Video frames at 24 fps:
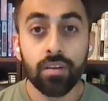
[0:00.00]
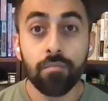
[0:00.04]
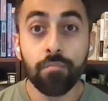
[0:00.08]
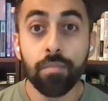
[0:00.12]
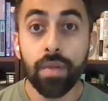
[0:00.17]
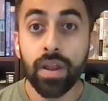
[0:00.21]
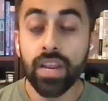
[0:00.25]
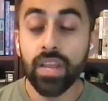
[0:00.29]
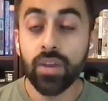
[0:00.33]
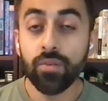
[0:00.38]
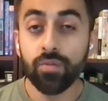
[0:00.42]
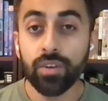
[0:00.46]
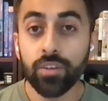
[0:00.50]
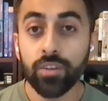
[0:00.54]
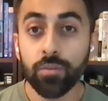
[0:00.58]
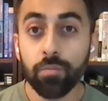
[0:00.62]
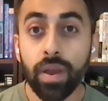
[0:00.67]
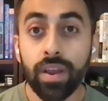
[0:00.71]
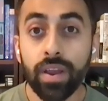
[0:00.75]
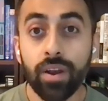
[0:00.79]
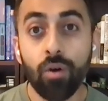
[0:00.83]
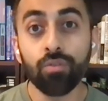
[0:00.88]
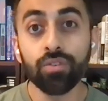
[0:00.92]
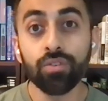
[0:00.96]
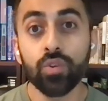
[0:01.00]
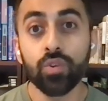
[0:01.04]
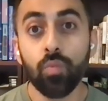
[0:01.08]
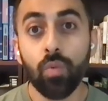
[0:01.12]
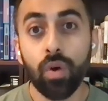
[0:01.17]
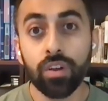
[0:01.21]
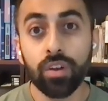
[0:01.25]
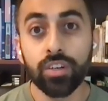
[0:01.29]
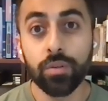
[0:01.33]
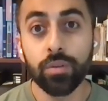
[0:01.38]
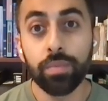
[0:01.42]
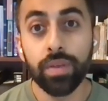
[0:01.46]
Many of us might also
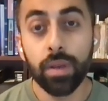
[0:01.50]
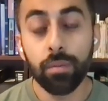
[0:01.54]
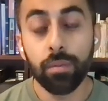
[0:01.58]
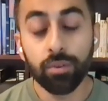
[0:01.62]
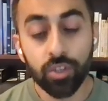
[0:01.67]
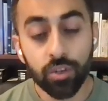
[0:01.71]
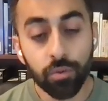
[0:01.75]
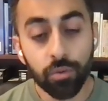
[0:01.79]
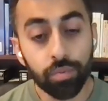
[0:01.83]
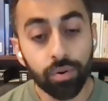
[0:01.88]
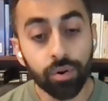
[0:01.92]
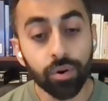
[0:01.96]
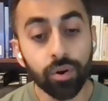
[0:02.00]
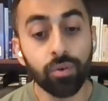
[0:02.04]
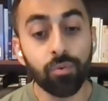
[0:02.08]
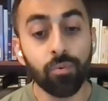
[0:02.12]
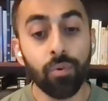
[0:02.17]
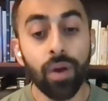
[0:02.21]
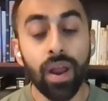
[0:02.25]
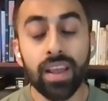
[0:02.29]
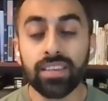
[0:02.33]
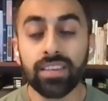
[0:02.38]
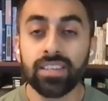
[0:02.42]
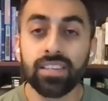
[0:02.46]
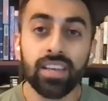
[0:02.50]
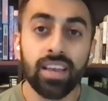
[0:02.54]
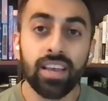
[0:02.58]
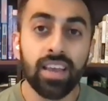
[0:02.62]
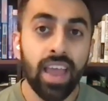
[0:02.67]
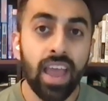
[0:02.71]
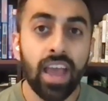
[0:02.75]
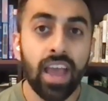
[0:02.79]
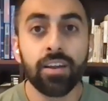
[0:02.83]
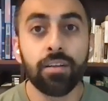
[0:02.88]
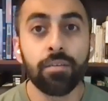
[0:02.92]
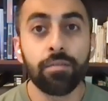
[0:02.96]
want to be able to progress
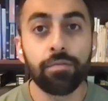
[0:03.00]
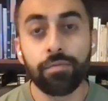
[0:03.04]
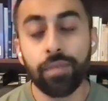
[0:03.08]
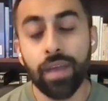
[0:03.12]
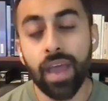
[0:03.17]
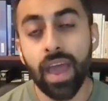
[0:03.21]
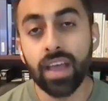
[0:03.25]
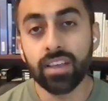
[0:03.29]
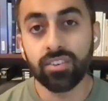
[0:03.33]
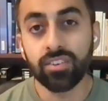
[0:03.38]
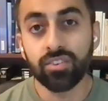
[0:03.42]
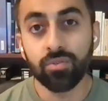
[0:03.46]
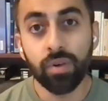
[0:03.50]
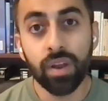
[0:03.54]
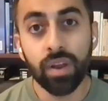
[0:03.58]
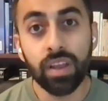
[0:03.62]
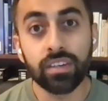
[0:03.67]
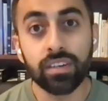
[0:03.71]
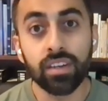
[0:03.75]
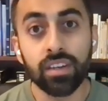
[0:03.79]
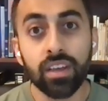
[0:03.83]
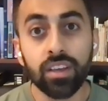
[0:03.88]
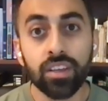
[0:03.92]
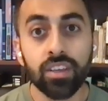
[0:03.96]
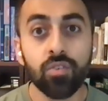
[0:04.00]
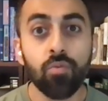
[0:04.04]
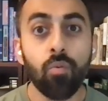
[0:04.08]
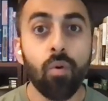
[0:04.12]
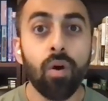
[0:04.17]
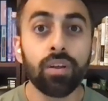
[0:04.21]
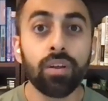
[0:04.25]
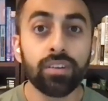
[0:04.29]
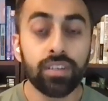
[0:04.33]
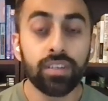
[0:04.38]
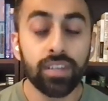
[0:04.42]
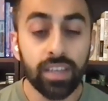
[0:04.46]
at a fast rate. You
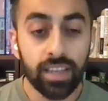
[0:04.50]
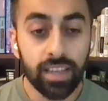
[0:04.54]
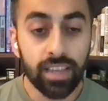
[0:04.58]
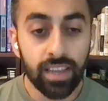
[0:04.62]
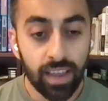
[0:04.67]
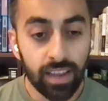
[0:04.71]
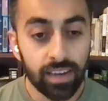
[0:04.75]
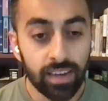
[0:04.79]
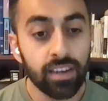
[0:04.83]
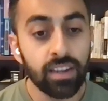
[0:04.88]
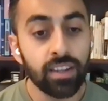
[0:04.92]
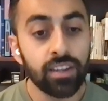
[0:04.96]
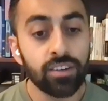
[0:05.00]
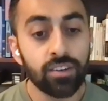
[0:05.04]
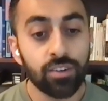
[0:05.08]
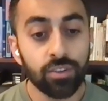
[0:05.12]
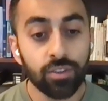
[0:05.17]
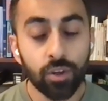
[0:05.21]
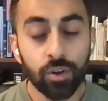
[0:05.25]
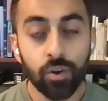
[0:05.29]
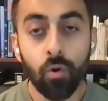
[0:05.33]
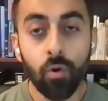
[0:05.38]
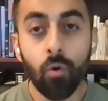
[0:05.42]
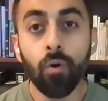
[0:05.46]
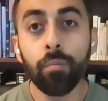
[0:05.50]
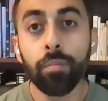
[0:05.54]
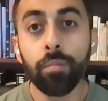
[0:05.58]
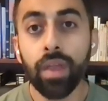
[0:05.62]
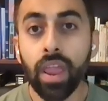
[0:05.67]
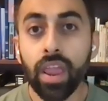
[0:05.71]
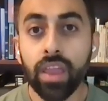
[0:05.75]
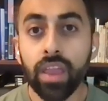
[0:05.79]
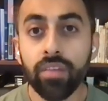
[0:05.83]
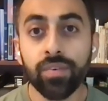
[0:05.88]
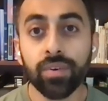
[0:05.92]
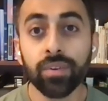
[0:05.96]
want to get to the goal
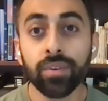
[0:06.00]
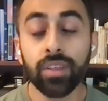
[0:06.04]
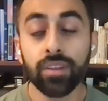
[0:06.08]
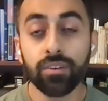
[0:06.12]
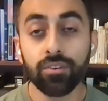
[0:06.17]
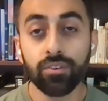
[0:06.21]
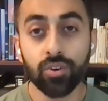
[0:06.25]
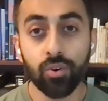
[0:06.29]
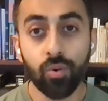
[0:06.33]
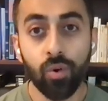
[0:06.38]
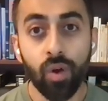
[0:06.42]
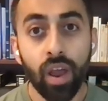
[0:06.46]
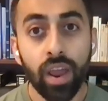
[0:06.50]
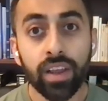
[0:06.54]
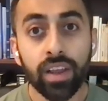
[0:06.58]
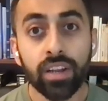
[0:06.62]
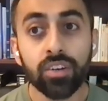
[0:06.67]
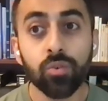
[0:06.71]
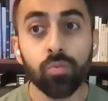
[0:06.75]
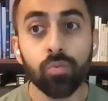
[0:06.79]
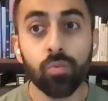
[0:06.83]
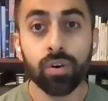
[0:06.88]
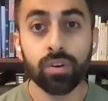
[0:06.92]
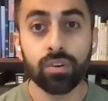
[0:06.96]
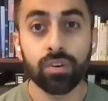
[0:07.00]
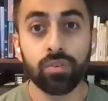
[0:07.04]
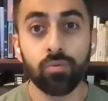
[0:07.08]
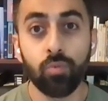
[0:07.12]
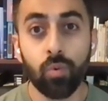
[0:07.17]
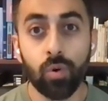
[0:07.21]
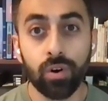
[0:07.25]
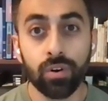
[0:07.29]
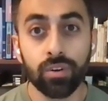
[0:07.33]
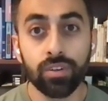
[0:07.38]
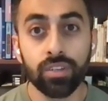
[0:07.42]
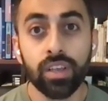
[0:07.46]
behavior that you're trying to work
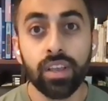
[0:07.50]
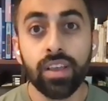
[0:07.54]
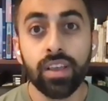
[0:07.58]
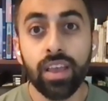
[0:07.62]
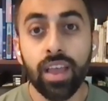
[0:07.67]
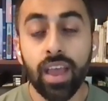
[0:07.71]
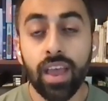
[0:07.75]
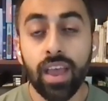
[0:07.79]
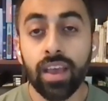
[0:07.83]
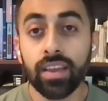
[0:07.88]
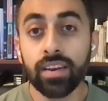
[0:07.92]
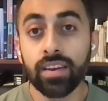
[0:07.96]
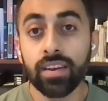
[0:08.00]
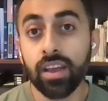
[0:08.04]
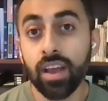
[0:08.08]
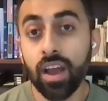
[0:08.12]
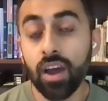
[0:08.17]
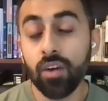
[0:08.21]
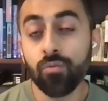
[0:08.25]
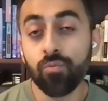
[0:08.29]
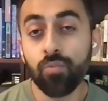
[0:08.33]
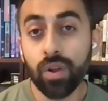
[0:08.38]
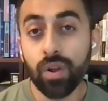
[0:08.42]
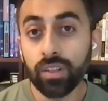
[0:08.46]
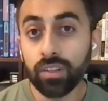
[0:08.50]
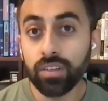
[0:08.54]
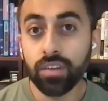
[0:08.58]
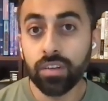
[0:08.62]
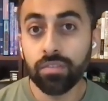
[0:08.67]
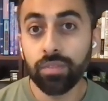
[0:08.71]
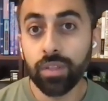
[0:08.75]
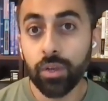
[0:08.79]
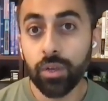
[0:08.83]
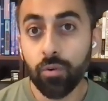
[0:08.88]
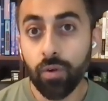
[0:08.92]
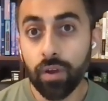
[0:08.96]
towards at a
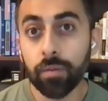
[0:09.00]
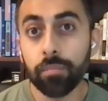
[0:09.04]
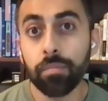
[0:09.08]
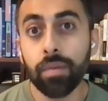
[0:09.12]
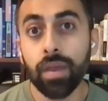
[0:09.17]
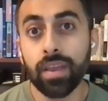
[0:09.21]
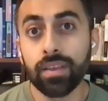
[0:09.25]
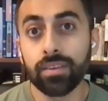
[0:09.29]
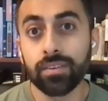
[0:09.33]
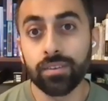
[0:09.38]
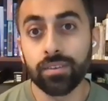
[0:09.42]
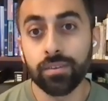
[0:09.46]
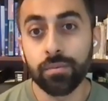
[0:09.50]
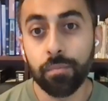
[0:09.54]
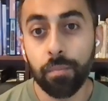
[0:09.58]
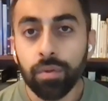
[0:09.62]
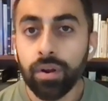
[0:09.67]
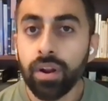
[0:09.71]
relatively quick pace.